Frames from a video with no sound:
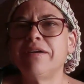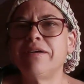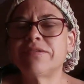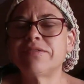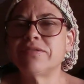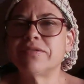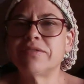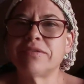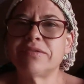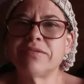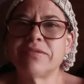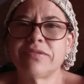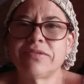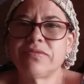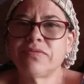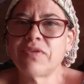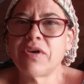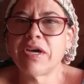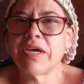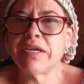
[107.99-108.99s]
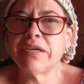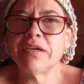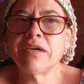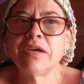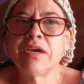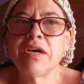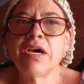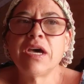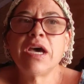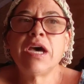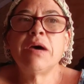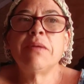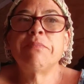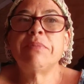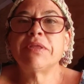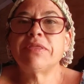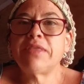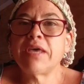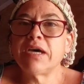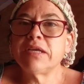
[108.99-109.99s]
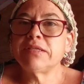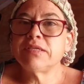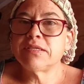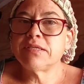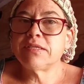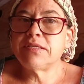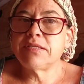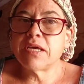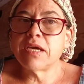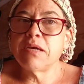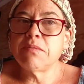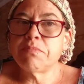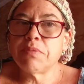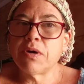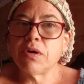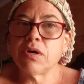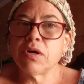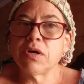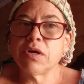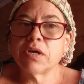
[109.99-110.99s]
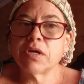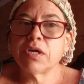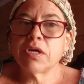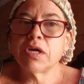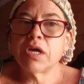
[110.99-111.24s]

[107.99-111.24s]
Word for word: it's it's it's fine. But that's a state park.